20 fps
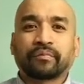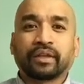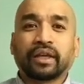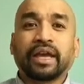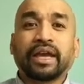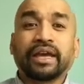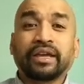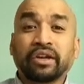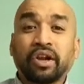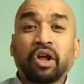
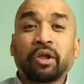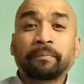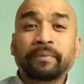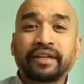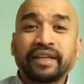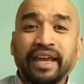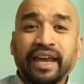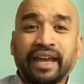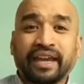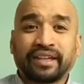It all
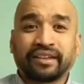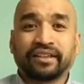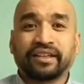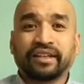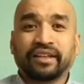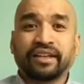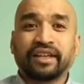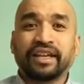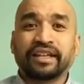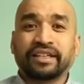began
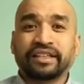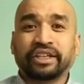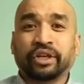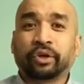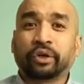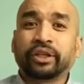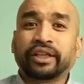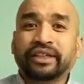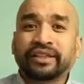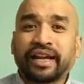in the
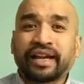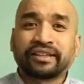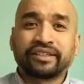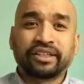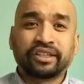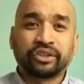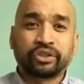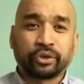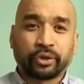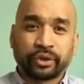early
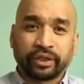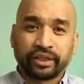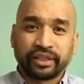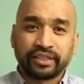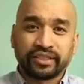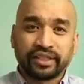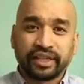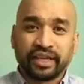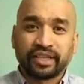1930s in